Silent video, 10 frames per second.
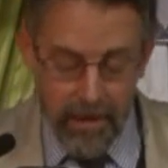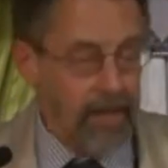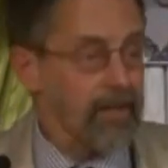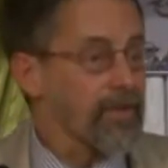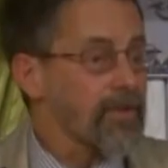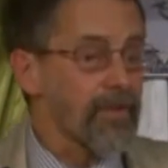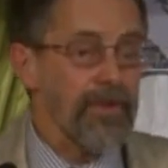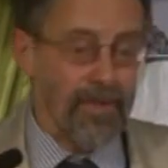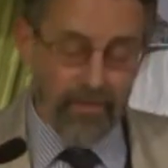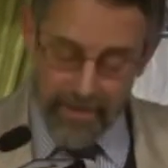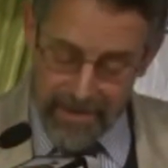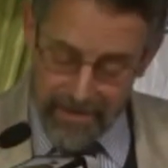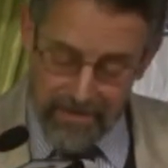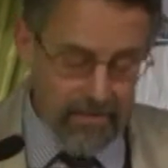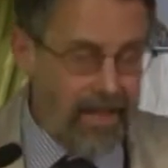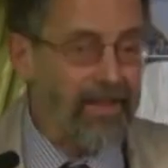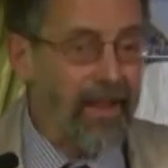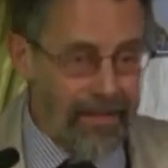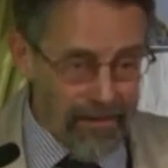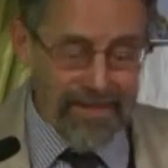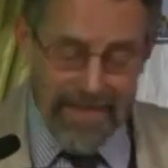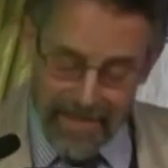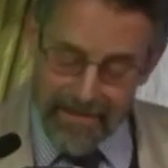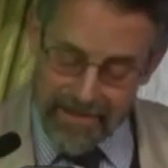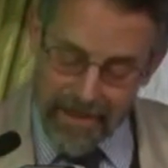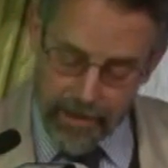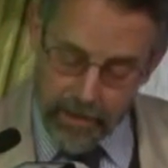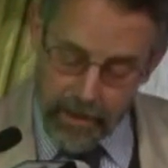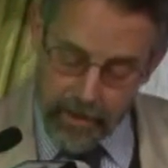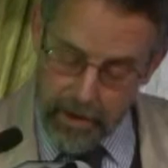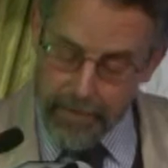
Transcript: include sources written in the 13th century,